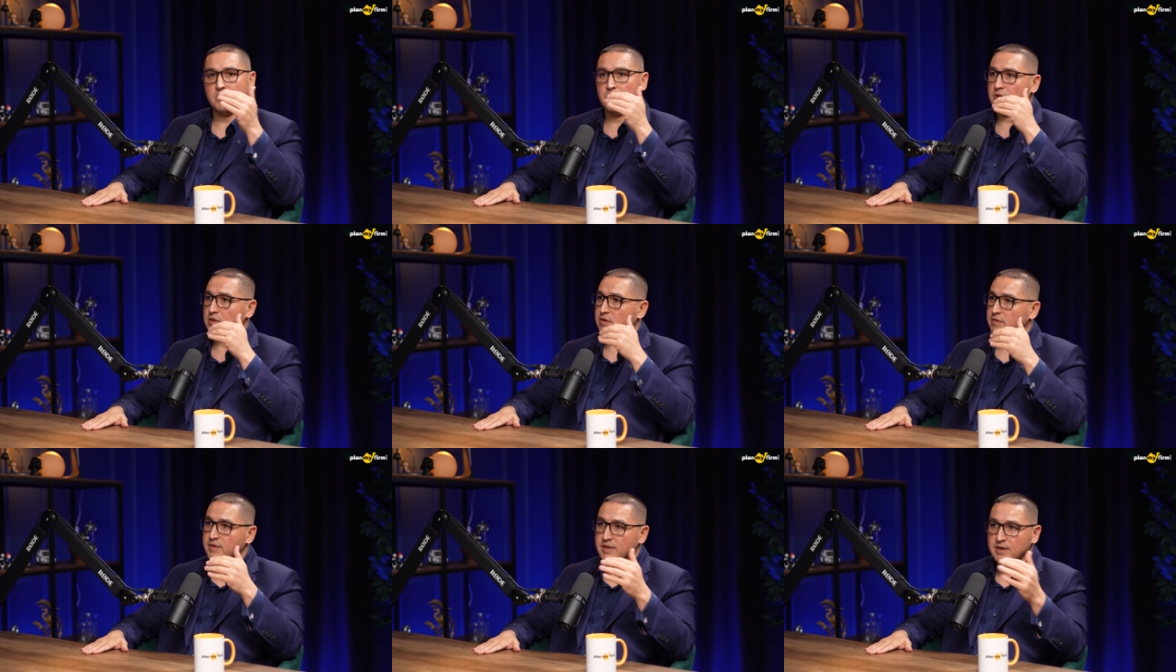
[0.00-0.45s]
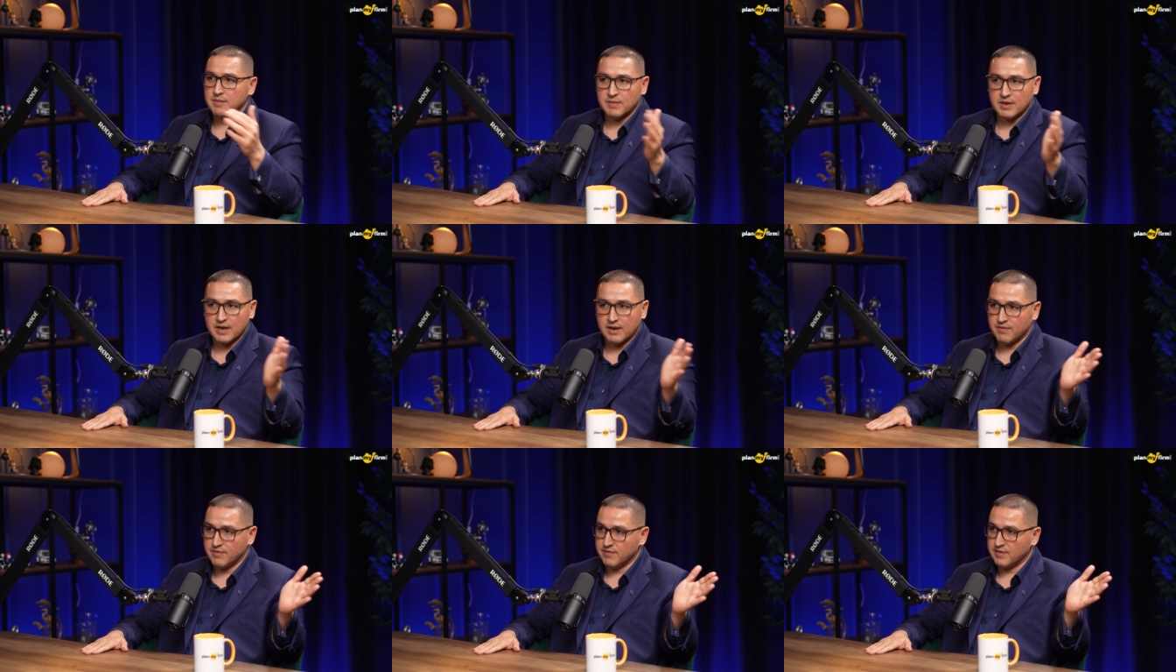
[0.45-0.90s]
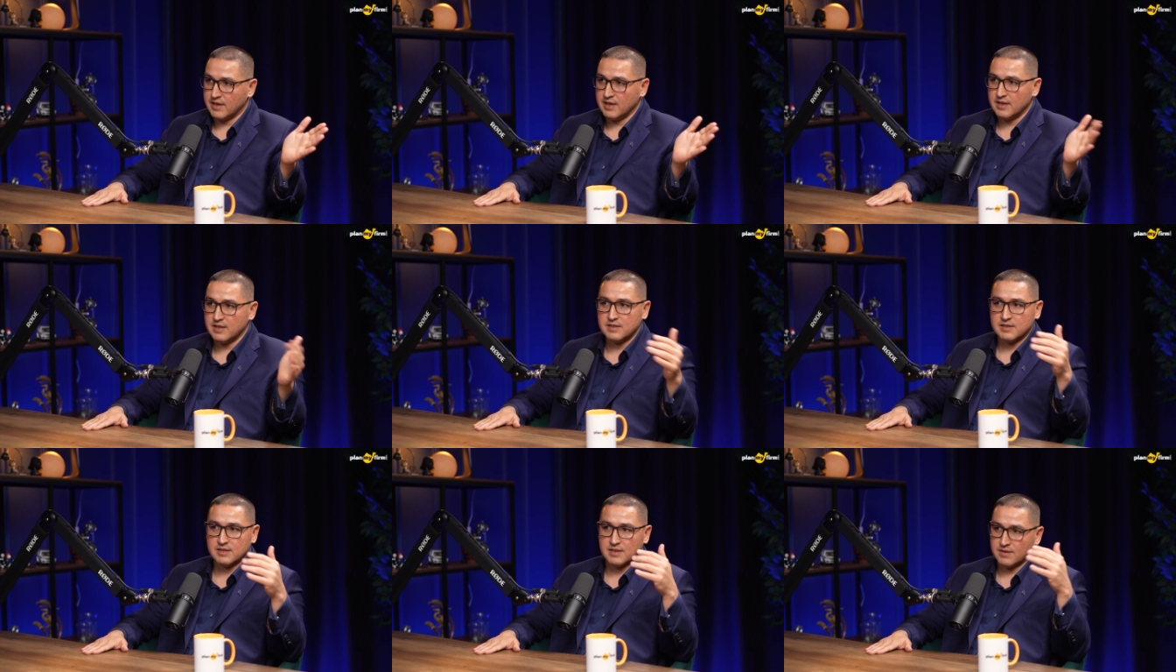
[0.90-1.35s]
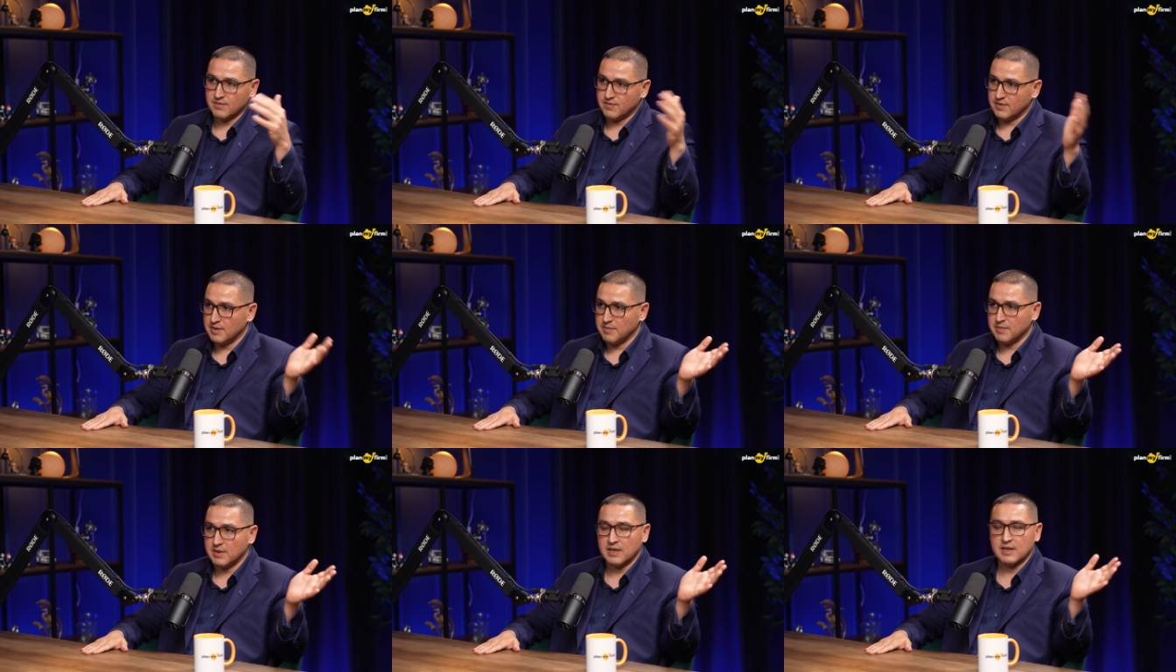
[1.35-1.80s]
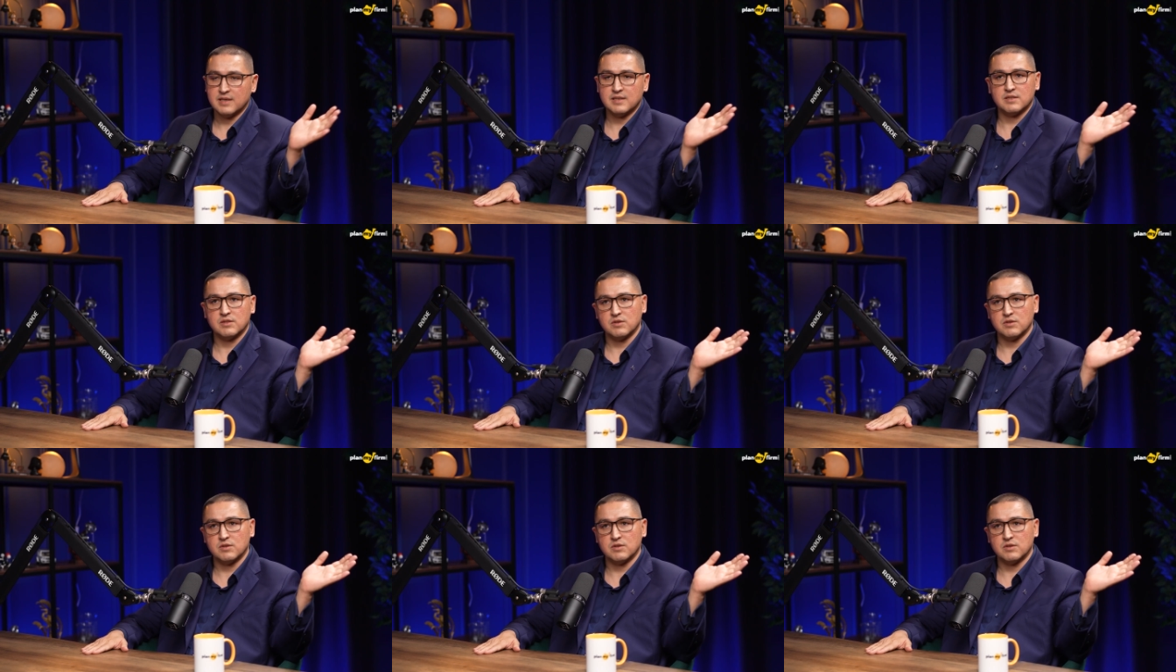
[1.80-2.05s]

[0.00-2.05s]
All of them have kids and families.